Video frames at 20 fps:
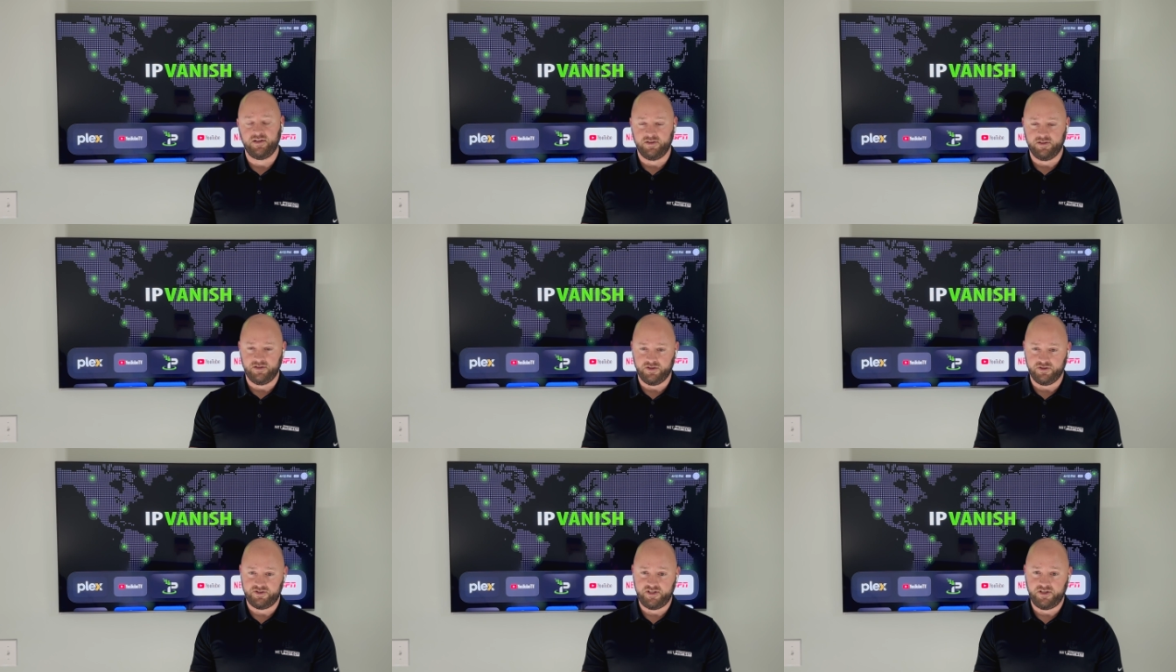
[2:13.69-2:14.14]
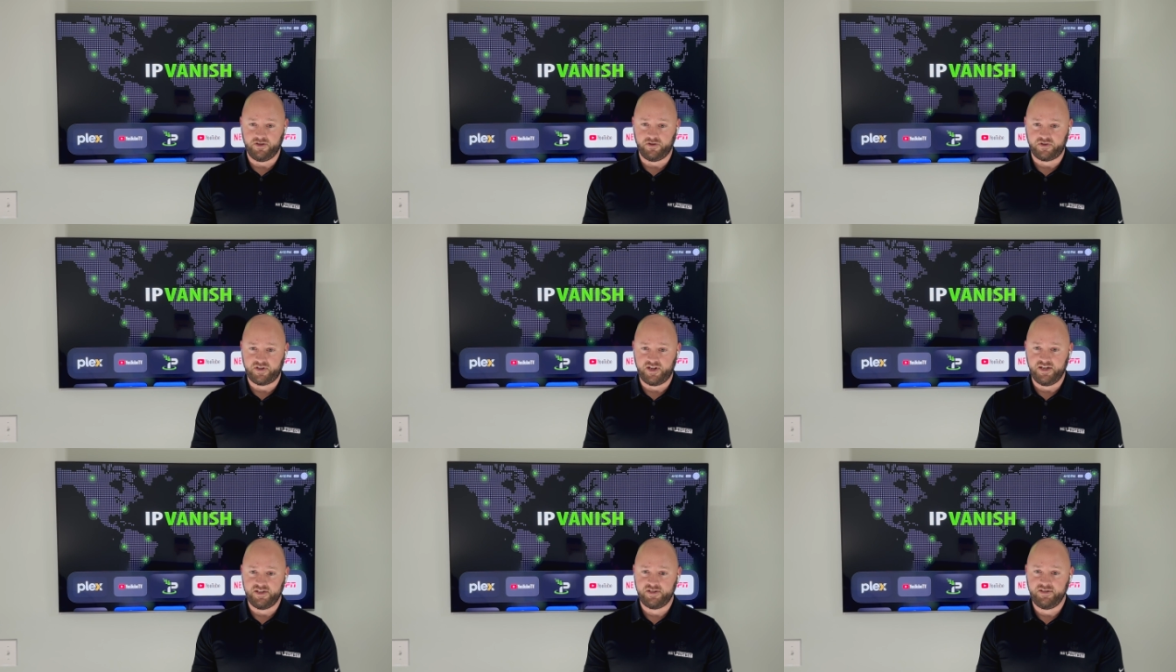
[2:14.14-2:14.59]
your
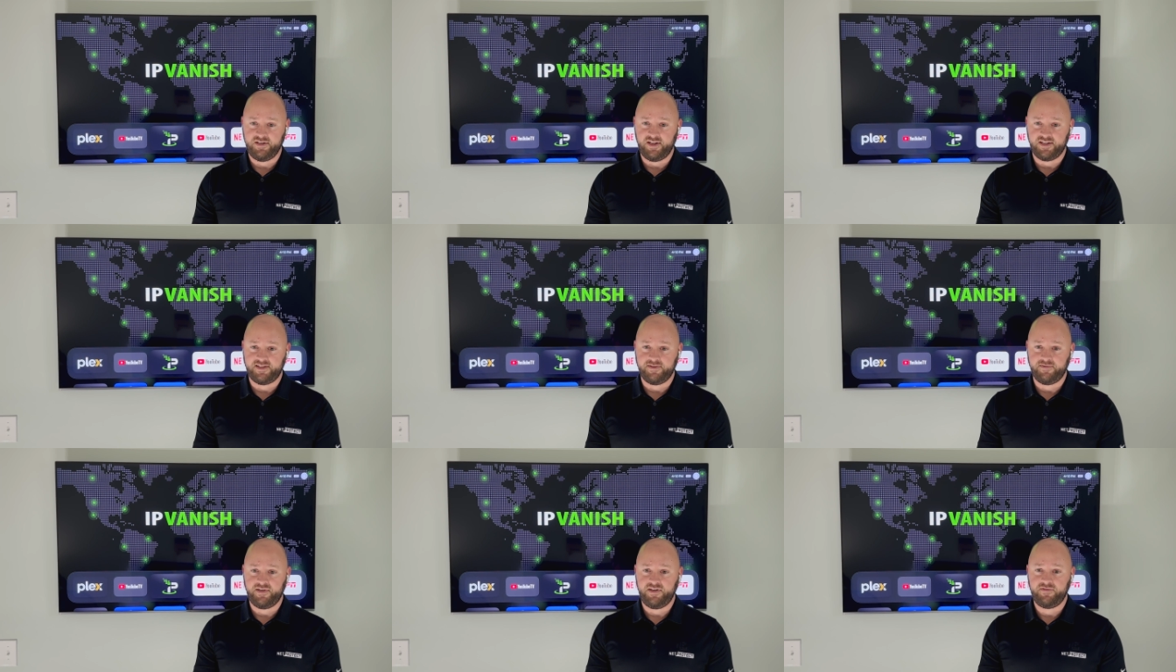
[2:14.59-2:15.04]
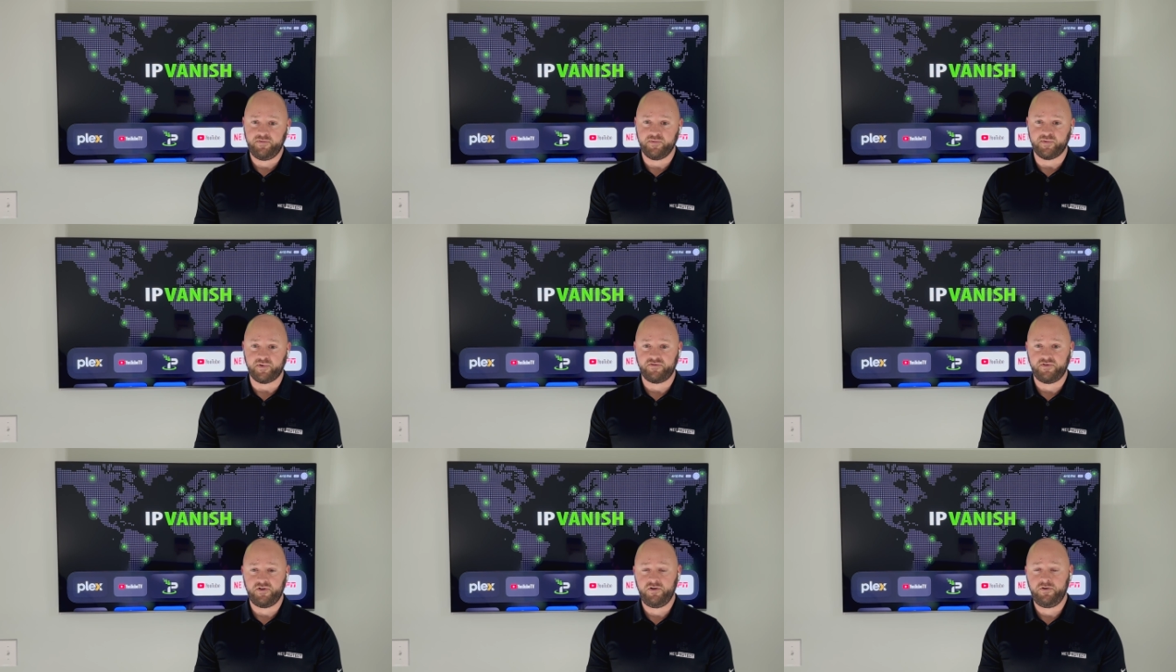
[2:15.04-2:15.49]
geolocation activity from your
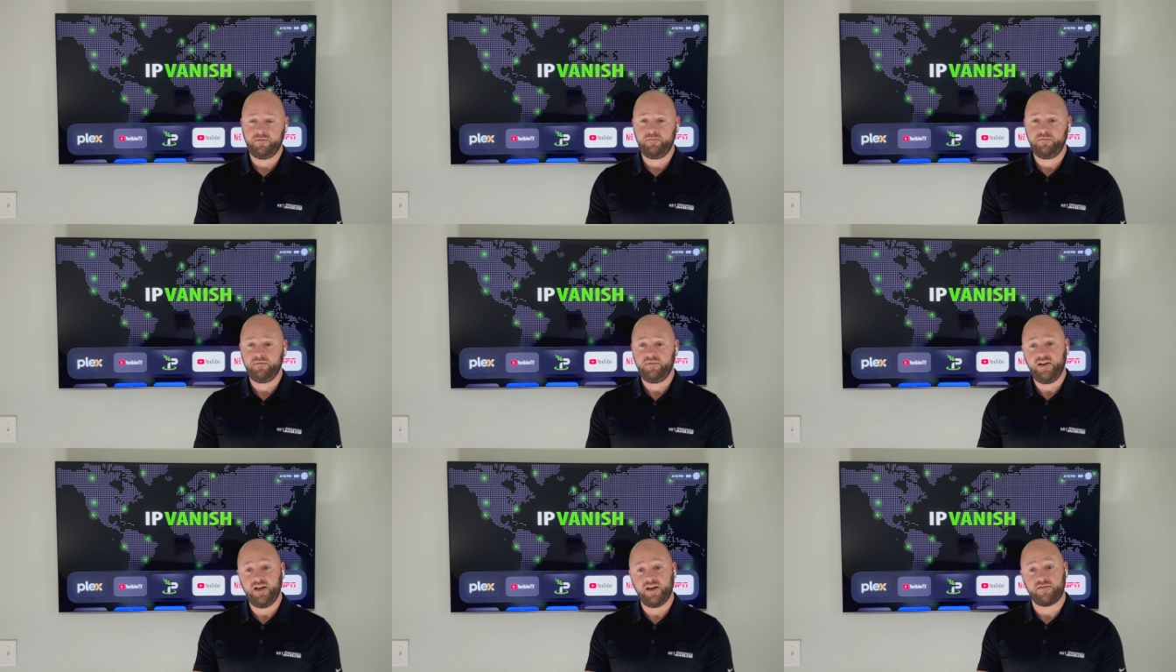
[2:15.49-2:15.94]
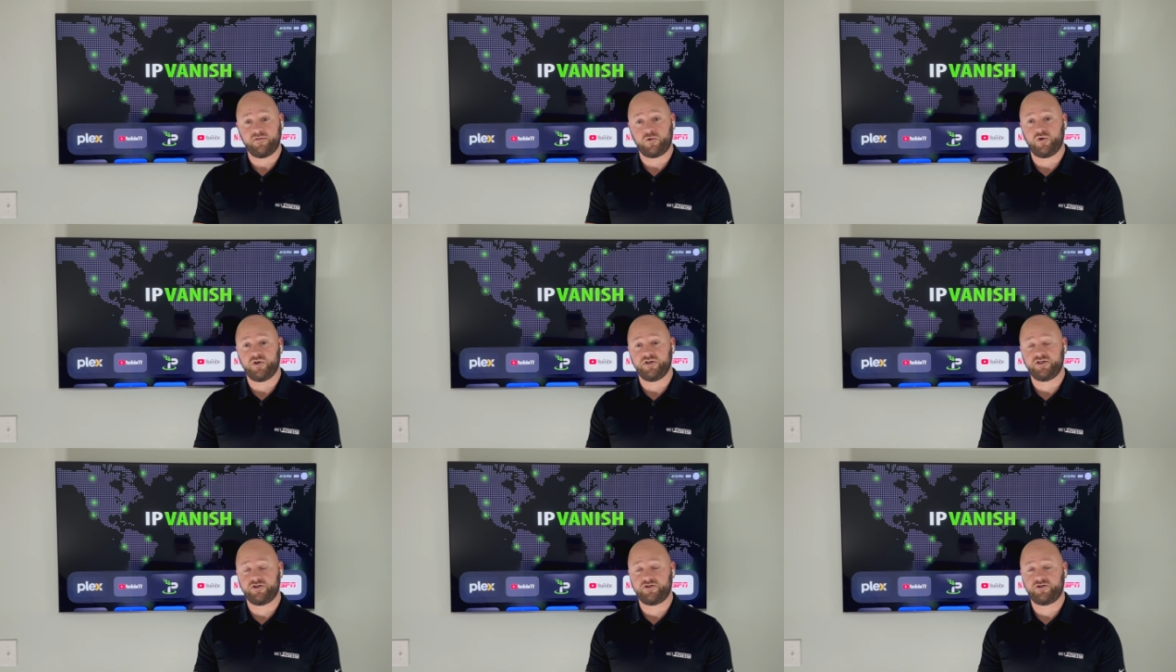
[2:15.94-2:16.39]
phone, and of
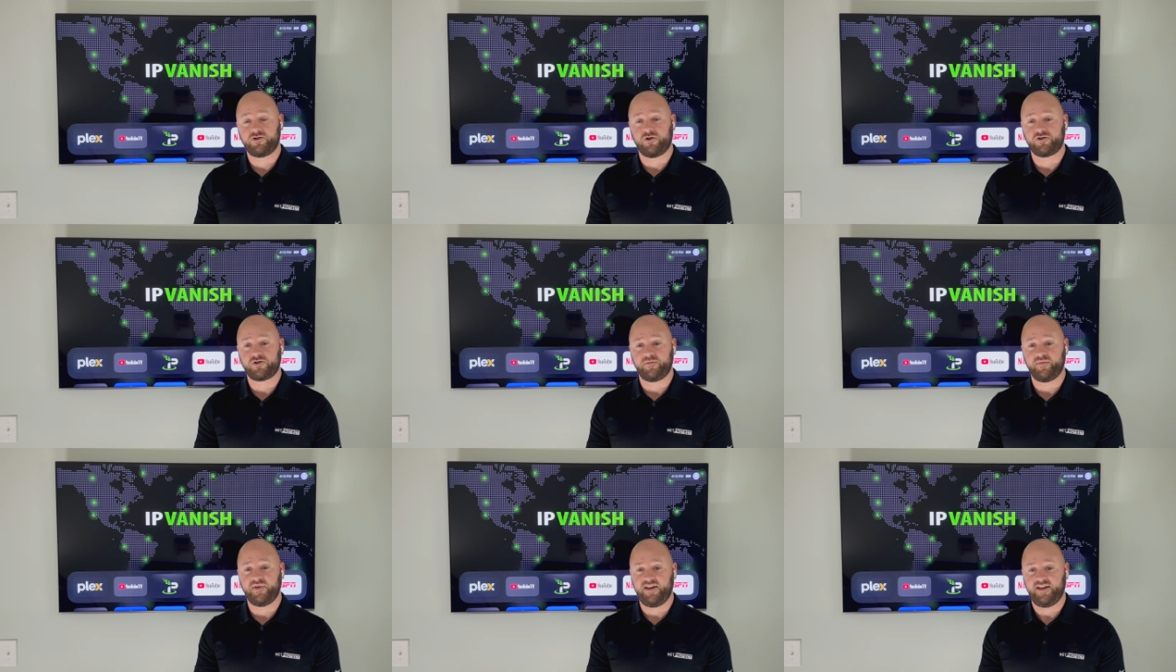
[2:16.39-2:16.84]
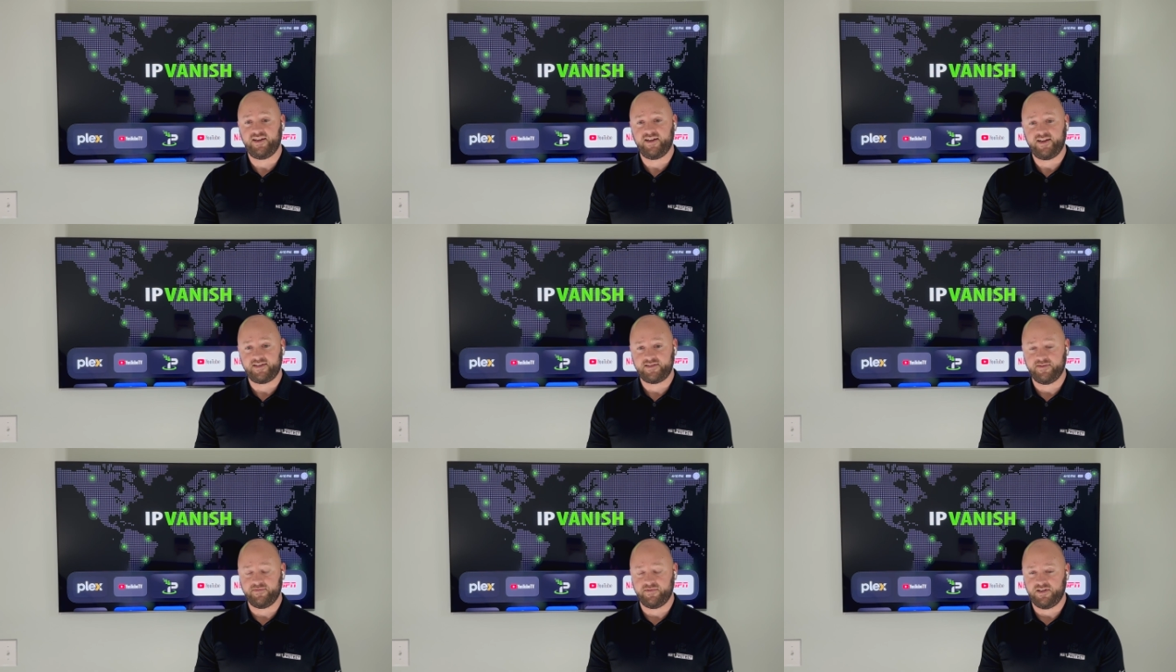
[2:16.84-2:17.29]
course your social media
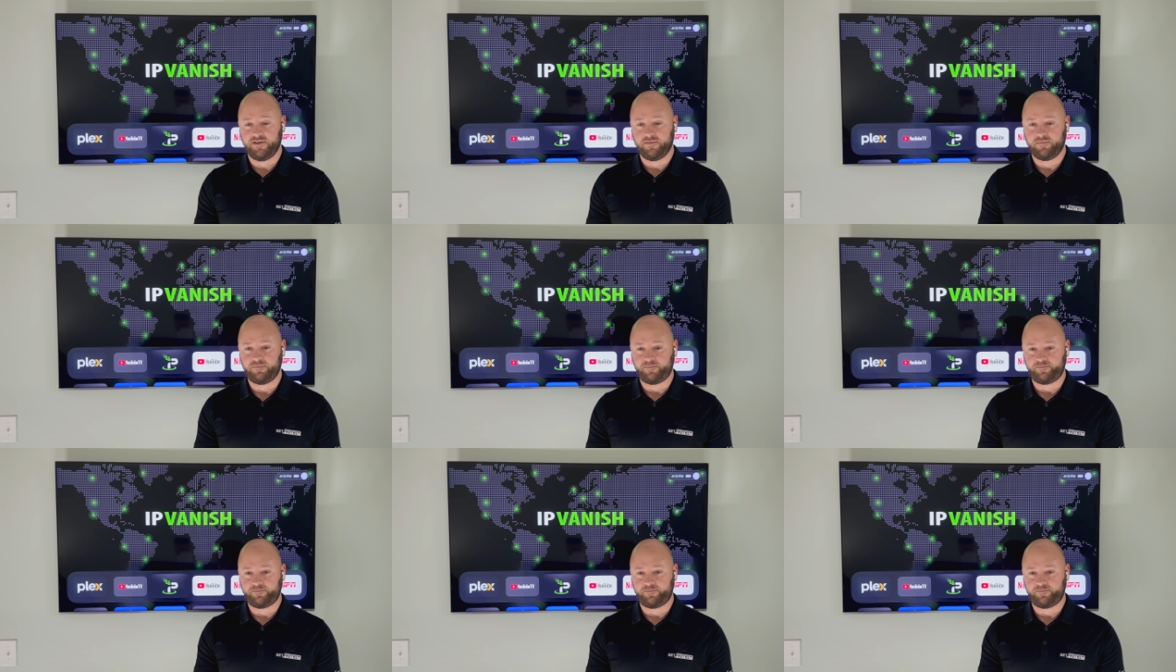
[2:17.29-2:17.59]
activity.